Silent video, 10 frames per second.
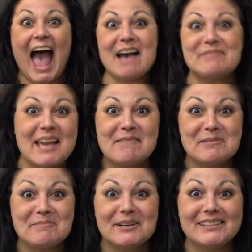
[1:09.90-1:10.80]
Happy,
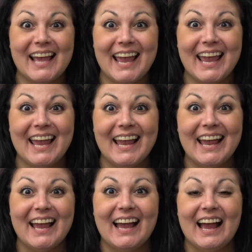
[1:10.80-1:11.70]
happy birthday.
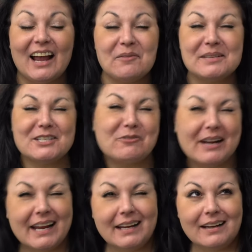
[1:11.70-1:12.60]
I hope it's
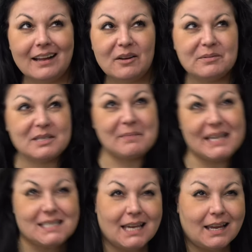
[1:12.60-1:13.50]
great. I hope it's
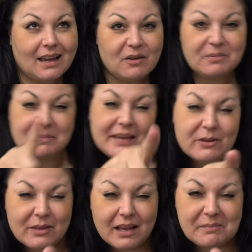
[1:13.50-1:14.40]
amazing. I hope we
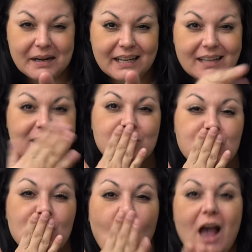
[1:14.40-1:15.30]
make you a lot of money.
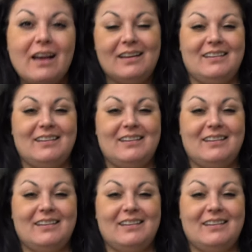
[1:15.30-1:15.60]
Mwah.